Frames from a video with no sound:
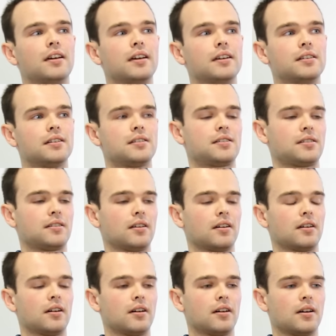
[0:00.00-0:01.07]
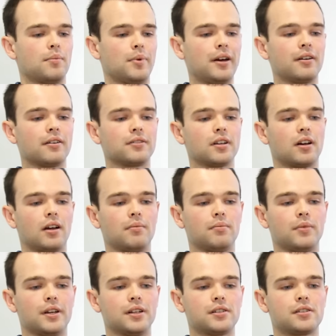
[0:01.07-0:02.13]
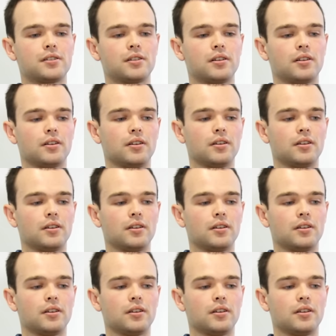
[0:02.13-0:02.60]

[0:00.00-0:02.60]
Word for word: It's uh, a period of time which,